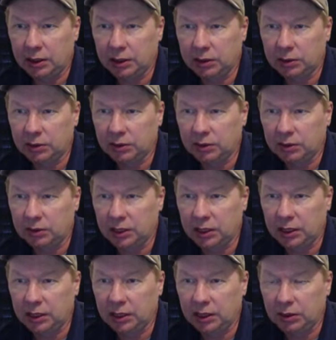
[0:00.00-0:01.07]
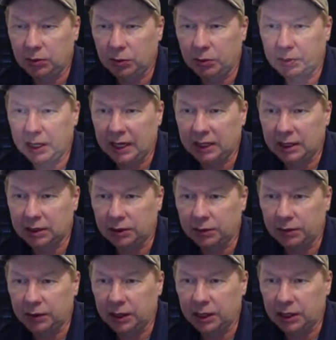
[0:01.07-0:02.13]
you can see we're back at the
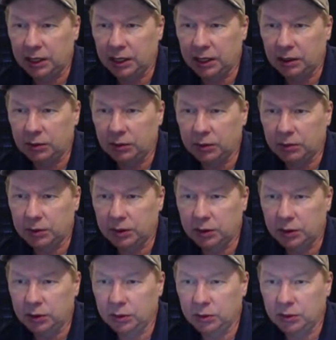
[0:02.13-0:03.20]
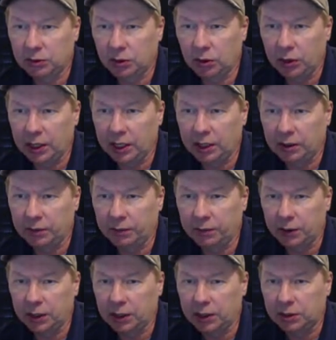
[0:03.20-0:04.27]
fitting, and what we do is go ahead and
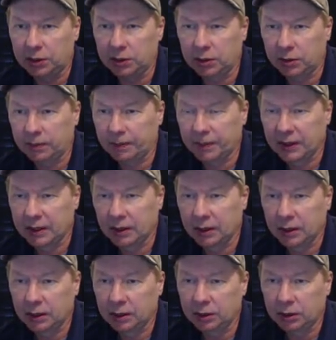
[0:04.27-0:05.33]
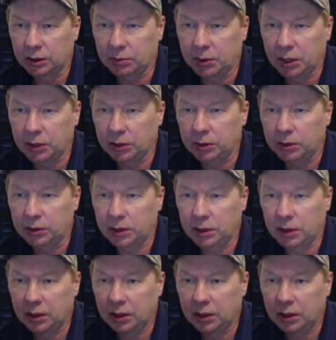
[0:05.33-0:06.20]
flush the commode,